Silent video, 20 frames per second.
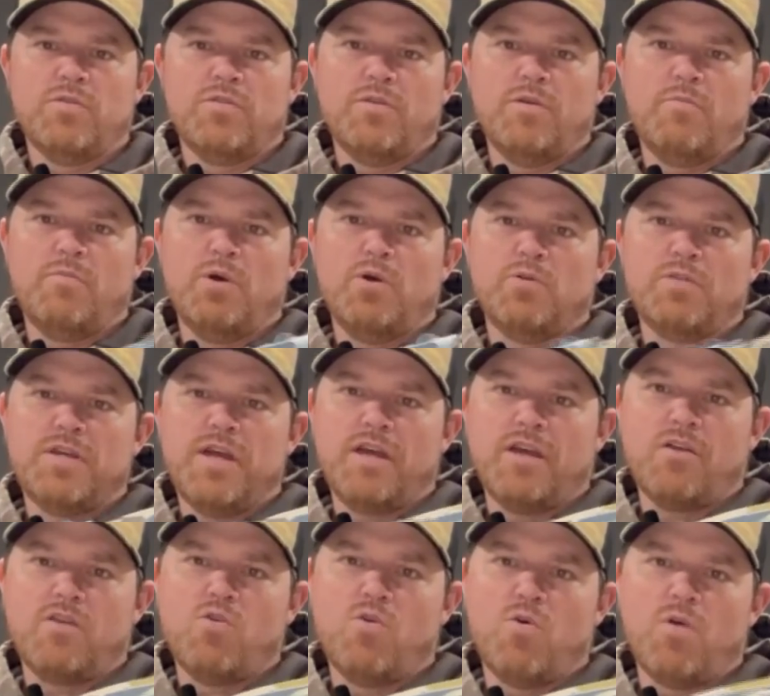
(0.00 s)
the Bowtech
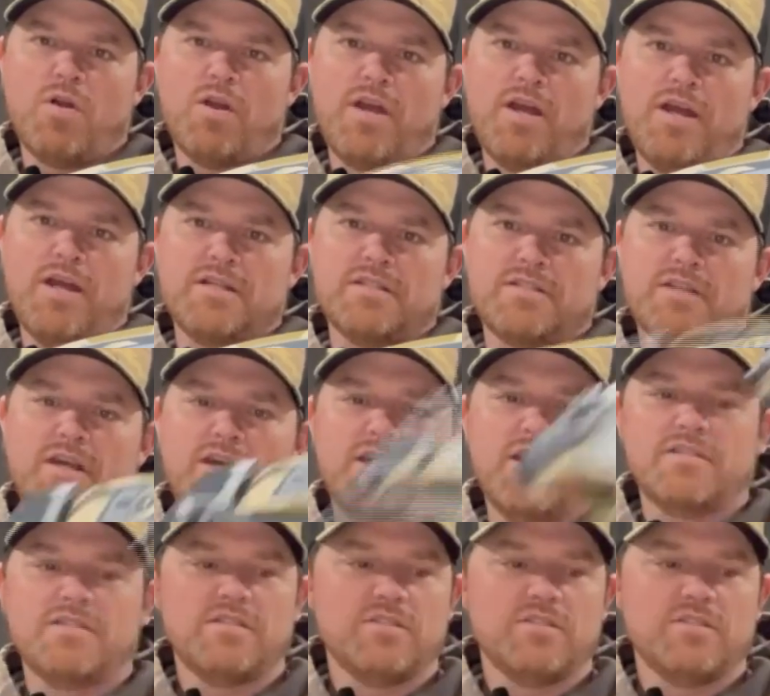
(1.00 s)
Core SS.